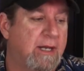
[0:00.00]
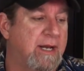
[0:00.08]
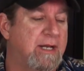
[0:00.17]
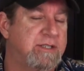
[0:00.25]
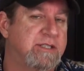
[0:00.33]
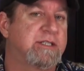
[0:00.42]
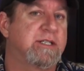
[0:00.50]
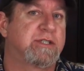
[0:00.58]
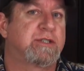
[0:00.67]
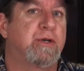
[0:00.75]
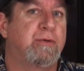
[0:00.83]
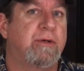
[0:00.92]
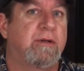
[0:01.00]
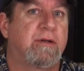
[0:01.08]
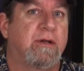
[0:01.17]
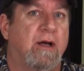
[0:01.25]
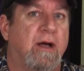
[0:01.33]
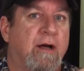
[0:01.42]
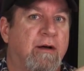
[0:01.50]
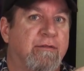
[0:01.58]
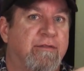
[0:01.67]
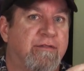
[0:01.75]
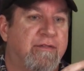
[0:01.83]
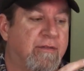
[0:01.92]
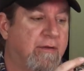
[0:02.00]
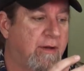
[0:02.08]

not just a student of